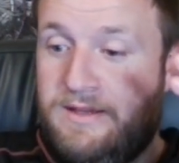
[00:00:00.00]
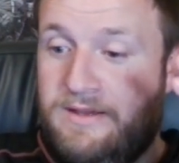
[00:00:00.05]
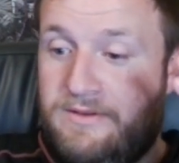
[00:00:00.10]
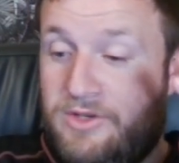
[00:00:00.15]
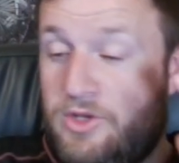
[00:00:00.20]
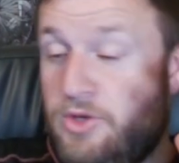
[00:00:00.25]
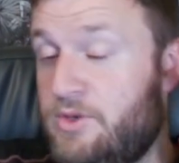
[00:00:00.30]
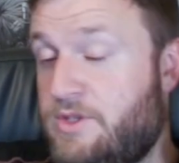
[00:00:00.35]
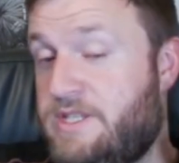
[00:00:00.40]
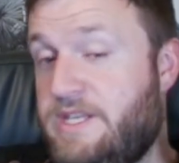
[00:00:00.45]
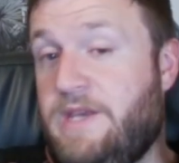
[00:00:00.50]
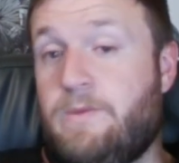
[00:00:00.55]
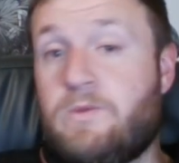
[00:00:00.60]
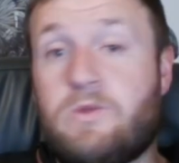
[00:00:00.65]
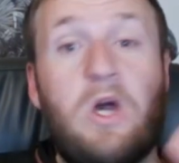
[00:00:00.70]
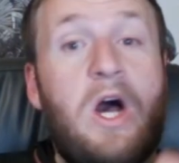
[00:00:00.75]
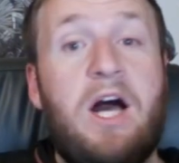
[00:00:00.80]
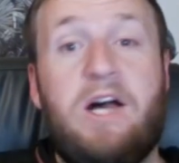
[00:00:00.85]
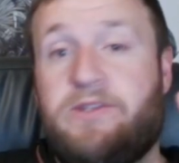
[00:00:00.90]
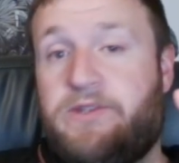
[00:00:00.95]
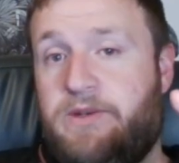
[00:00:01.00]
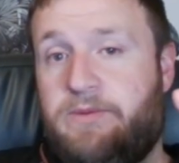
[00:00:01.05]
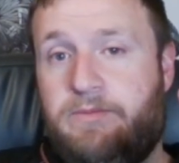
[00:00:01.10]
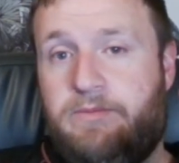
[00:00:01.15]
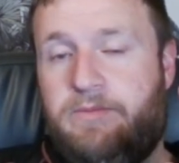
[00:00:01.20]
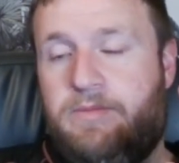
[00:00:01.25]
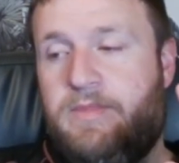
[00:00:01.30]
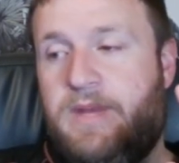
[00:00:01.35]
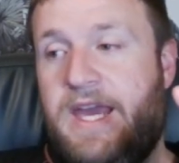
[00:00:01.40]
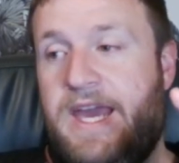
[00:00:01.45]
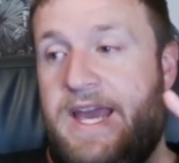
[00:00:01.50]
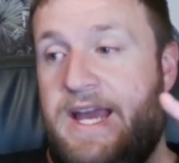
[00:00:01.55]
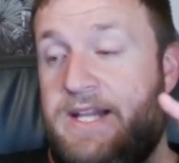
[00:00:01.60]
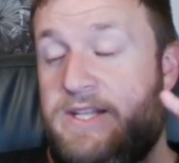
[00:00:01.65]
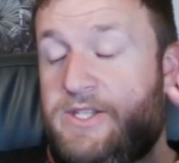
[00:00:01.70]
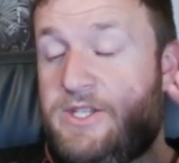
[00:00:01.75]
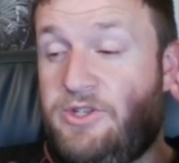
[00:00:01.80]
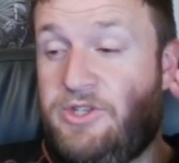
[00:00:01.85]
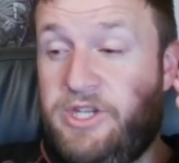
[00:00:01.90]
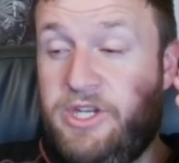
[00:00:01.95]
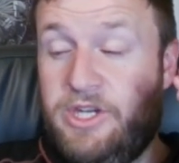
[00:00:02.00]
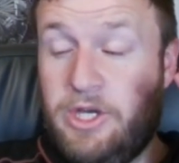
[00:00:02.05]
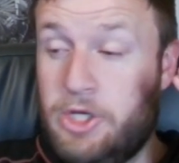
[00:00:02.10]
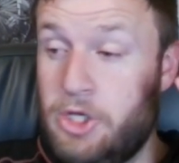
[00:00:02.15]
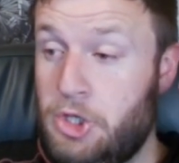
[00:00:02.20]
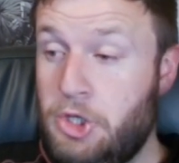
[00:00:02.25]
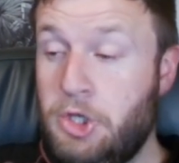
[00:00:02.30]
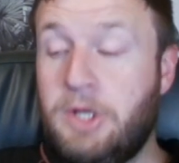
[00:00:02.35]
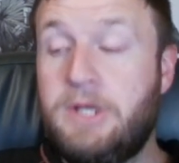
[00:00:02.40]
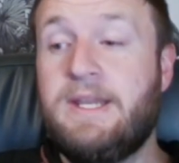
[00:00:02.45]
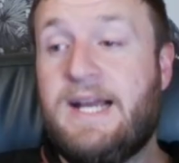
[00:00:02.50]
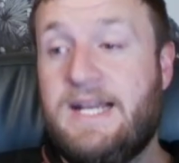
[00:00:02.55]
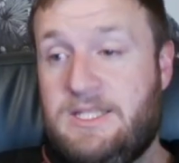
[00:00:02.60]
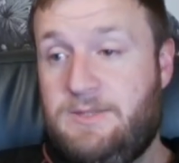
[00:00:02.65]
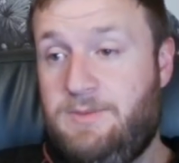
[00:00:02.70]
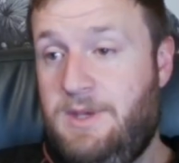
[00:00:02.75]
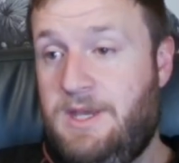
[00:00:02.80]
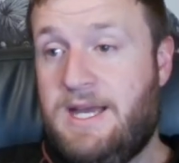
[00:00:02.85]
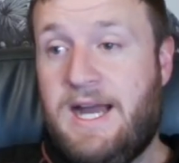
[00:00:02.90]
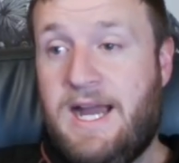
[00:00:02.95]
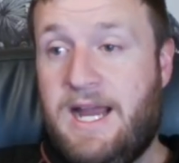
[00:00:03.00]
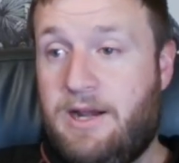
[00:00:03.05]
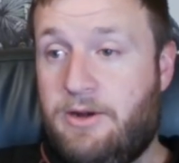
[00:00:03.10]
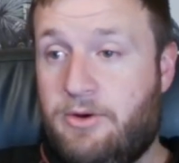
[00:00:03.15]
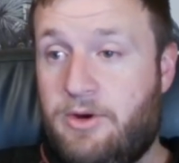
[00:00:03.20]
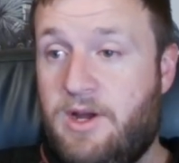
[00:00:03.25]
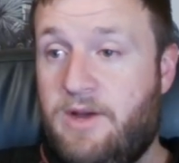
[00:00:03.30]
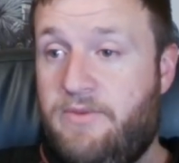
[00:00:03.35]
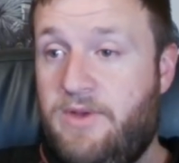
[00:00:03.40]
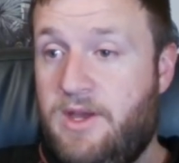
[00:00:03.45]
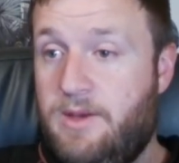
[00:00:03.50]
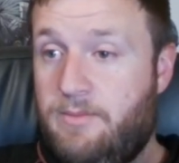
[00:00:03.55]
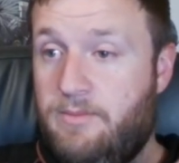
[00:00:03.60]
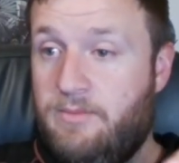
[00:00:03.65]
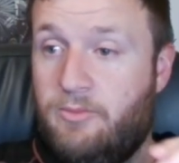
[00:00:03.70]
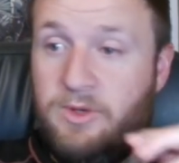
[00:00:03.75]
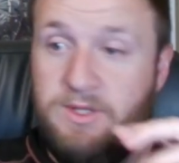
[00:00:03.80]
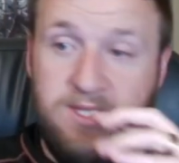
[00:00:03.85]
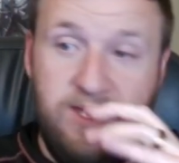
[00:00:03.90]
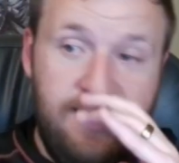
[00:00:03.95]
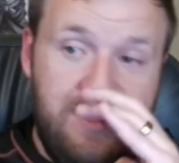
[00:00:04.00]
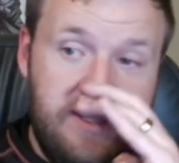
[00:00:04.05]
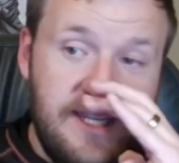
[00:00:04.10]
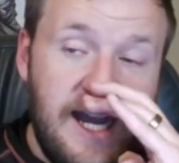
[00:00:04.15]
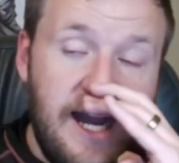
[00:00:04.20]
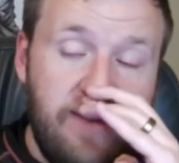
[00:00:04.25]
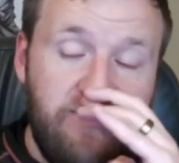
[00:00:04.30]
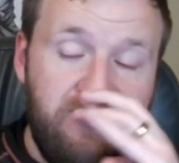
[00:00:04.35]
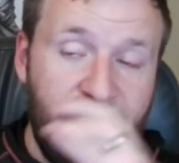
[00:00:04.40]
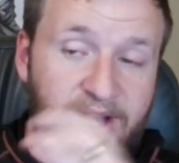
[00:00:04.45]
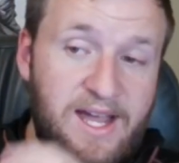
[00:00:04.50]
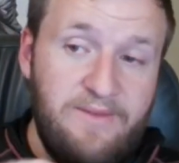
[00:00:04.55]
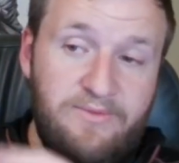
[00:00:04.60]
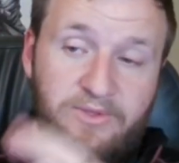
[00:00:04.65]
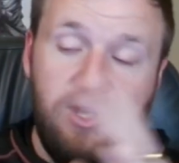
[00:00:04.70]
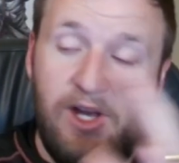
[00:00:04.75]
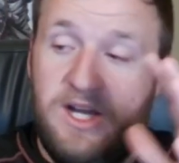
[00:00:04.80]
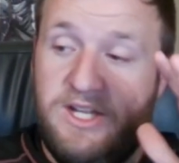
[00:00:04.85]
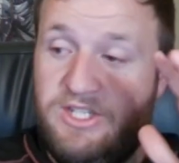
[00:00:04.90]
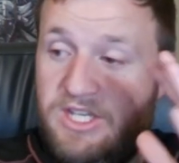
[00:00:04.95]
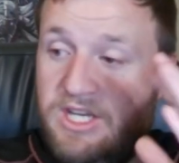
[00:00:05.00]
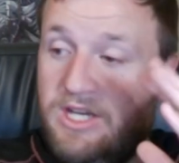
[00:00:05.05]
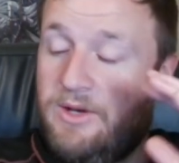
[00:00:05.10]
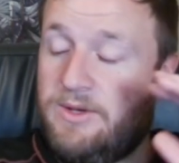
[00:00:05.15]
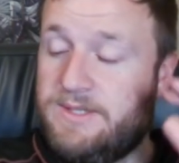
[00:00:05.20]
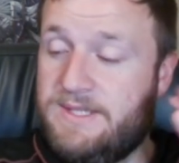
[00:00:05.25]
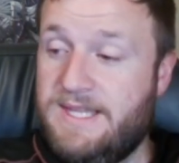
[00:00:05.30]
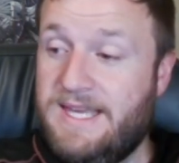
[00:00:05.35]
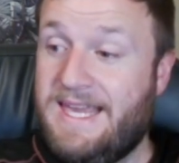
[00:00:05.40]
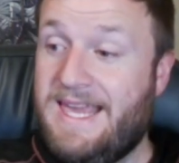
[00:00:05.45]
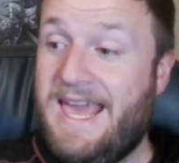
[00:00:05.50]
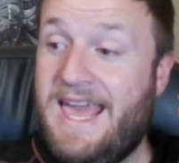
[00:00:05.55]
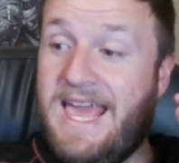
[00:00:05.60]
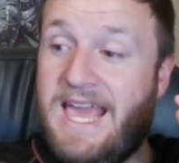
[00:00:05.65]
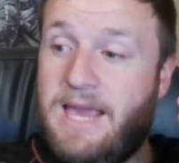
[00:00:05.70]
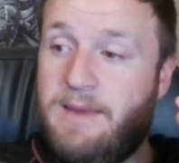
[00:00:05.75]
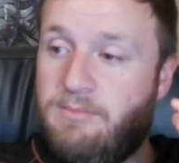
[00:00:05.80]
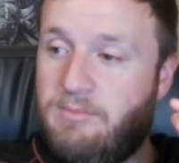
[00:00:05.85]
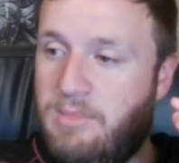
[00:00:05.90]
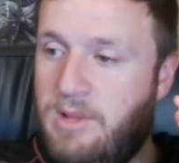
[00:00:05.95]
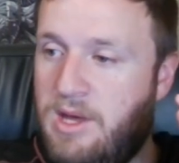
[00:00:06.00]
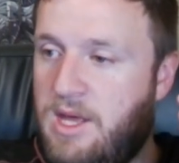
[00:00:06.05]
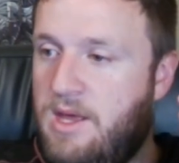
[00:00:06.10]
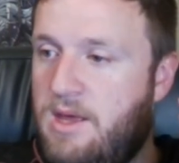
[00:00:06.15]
Dude seems awesome, and Sanjita could not speak higher of him. Was in his top 5 non-GLs in the game.